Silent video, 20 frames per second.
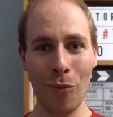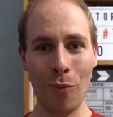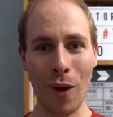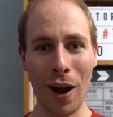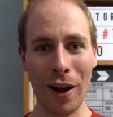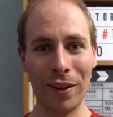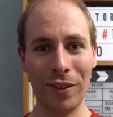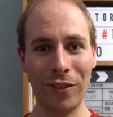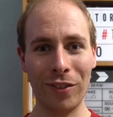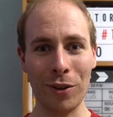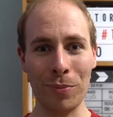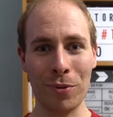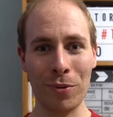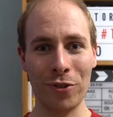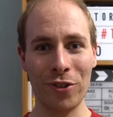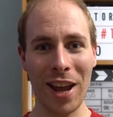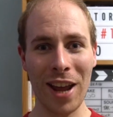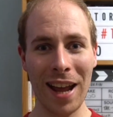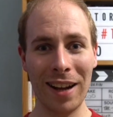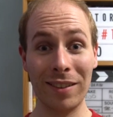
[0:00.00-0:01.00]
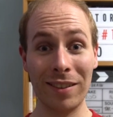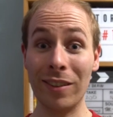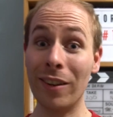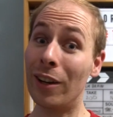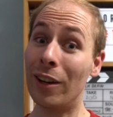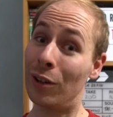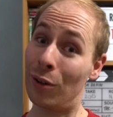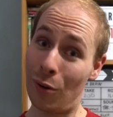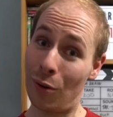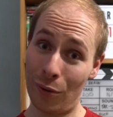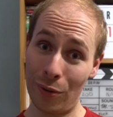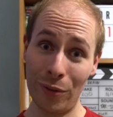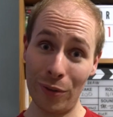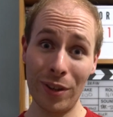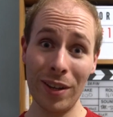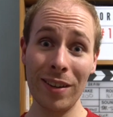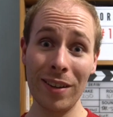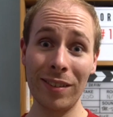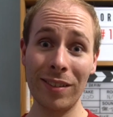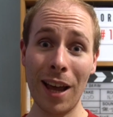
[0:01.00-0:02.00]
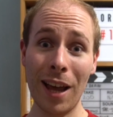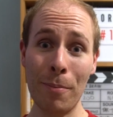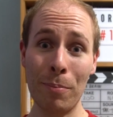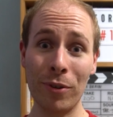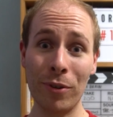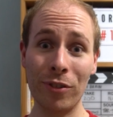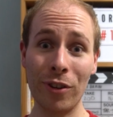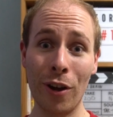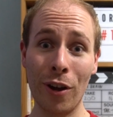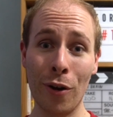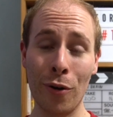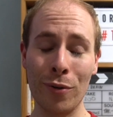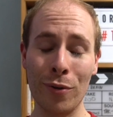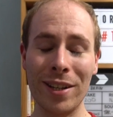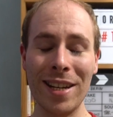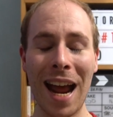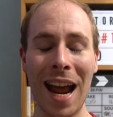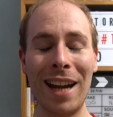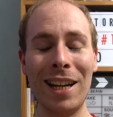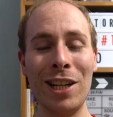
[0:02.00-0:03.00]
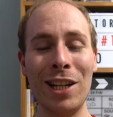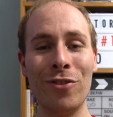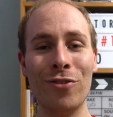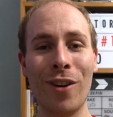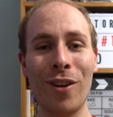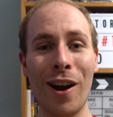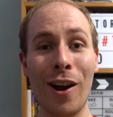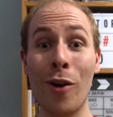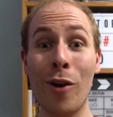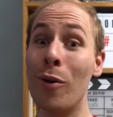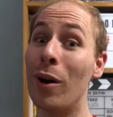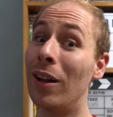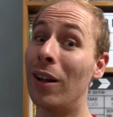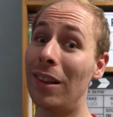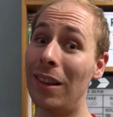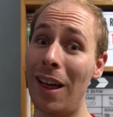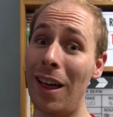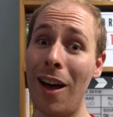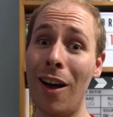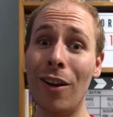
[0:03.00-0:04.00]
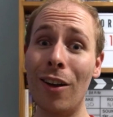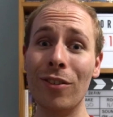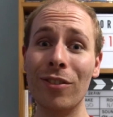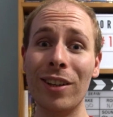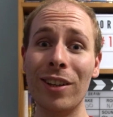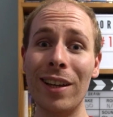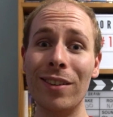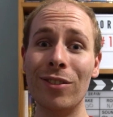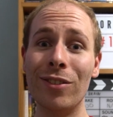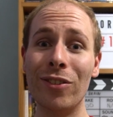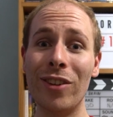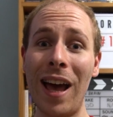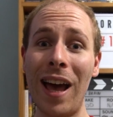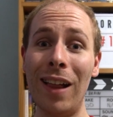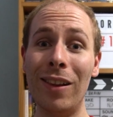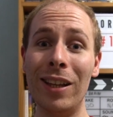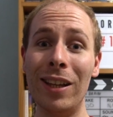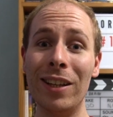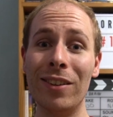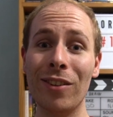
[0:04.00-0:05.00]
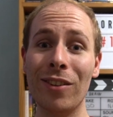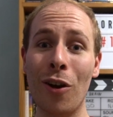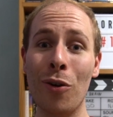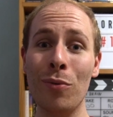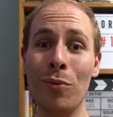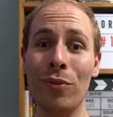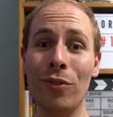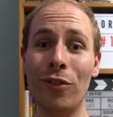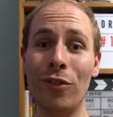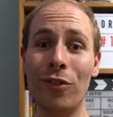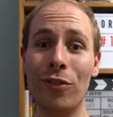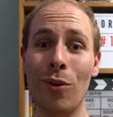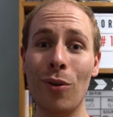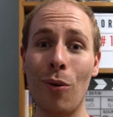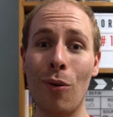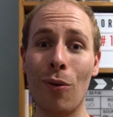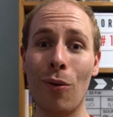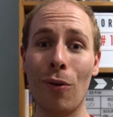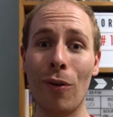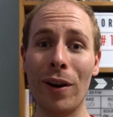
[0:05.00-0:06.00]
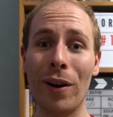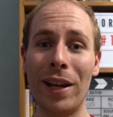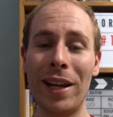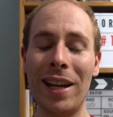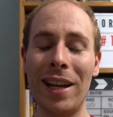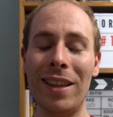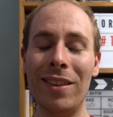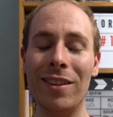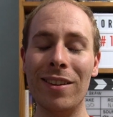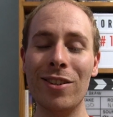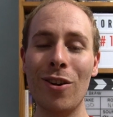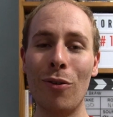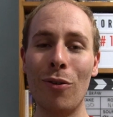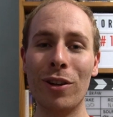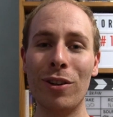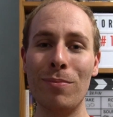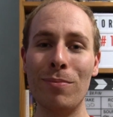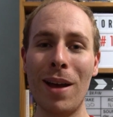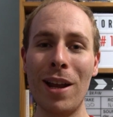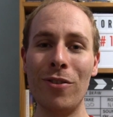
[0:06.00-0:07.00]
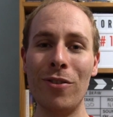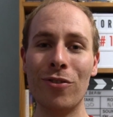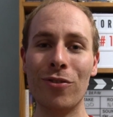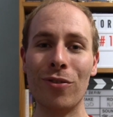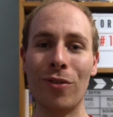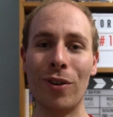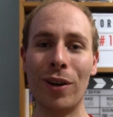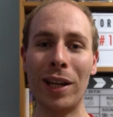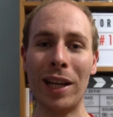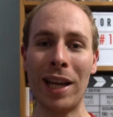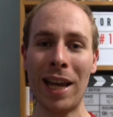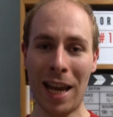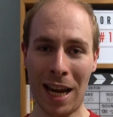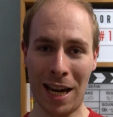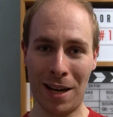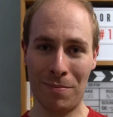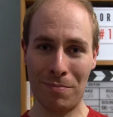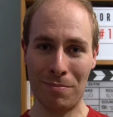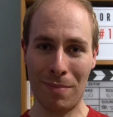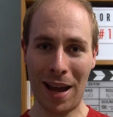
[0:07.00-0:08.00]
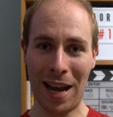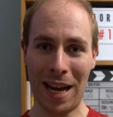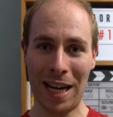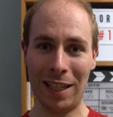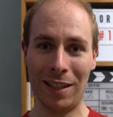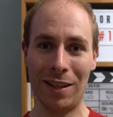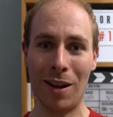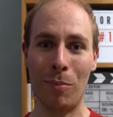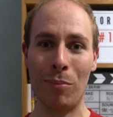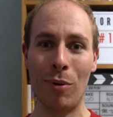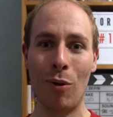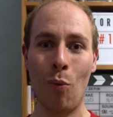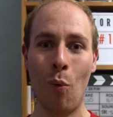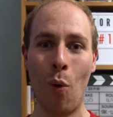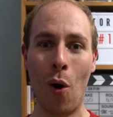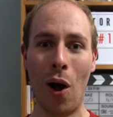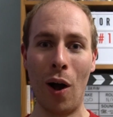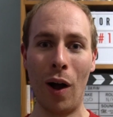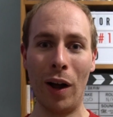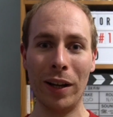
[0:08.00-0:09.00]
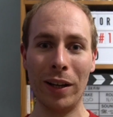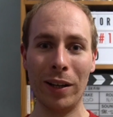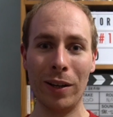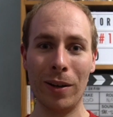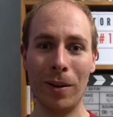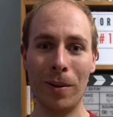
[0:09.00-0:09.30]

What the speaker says: and welcome to Projector, and on this episode, Danny Trejo at last gets to tell his own story in the documentary Inmate #1.